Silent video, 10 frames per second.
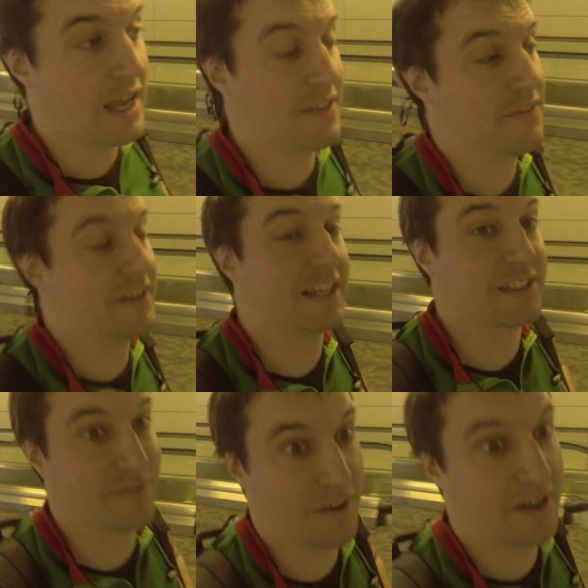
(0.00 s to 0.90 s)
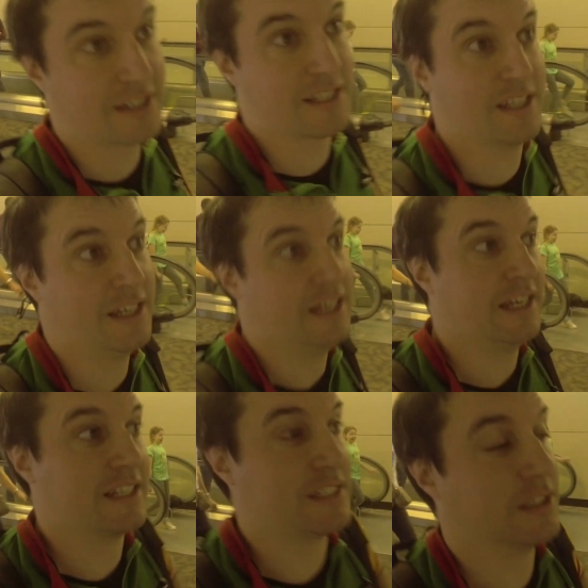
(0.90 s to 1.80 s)
and then the next flight
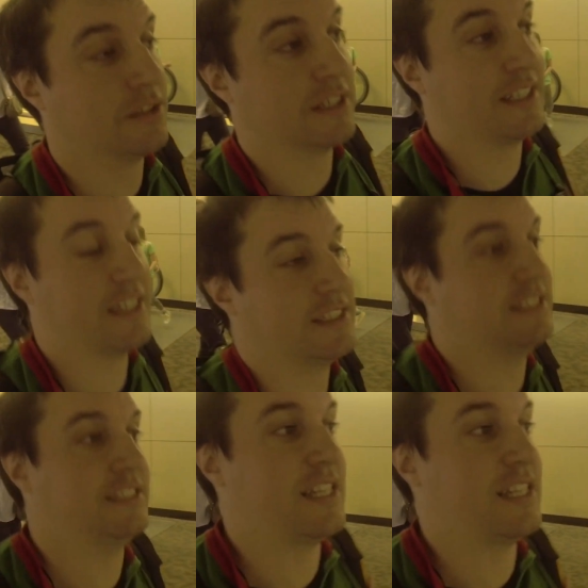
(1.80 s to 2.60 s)
until I get to